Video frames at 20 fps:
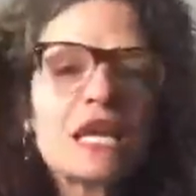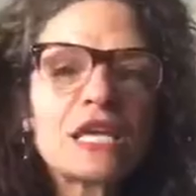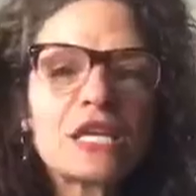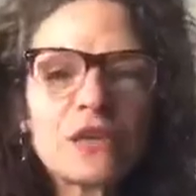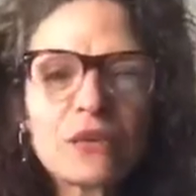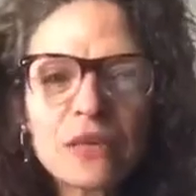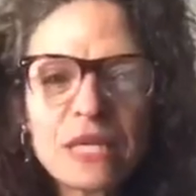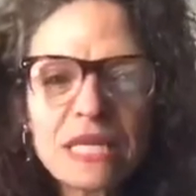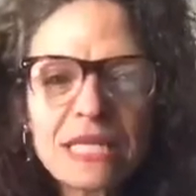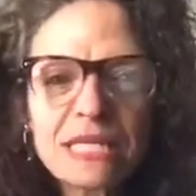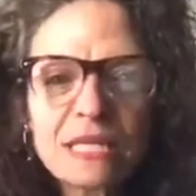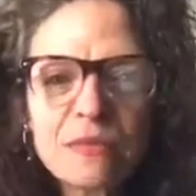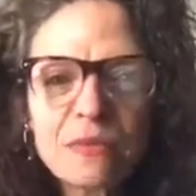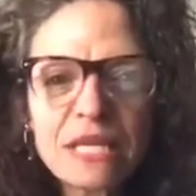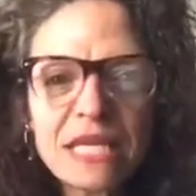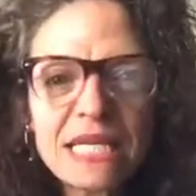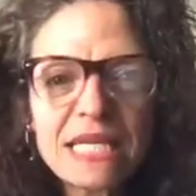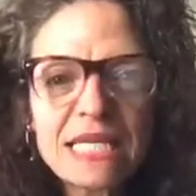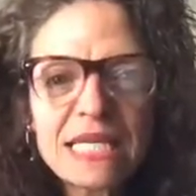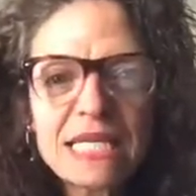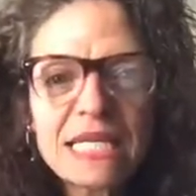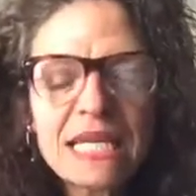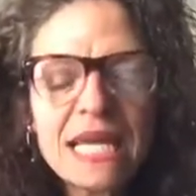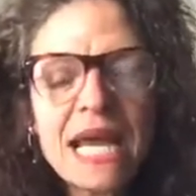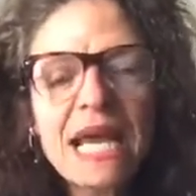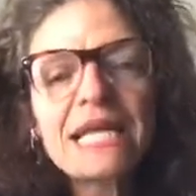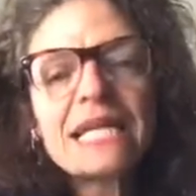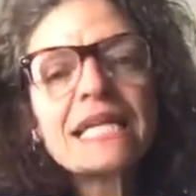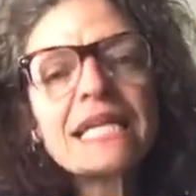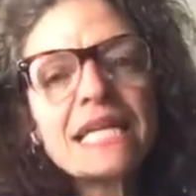you know, easy peasy.
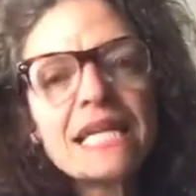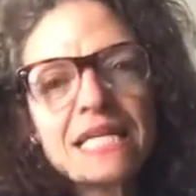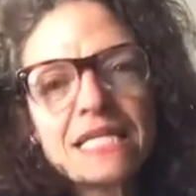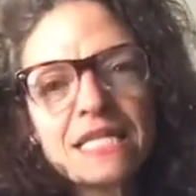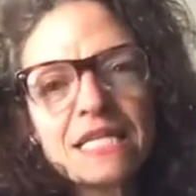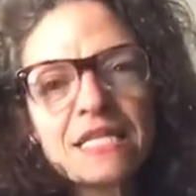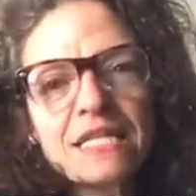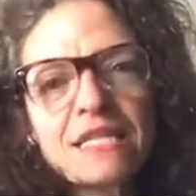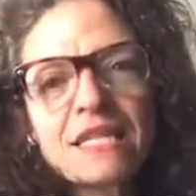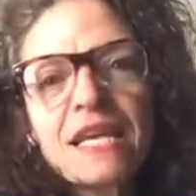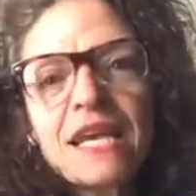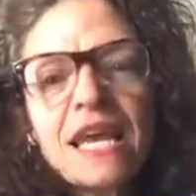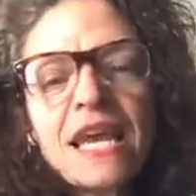And it isn't.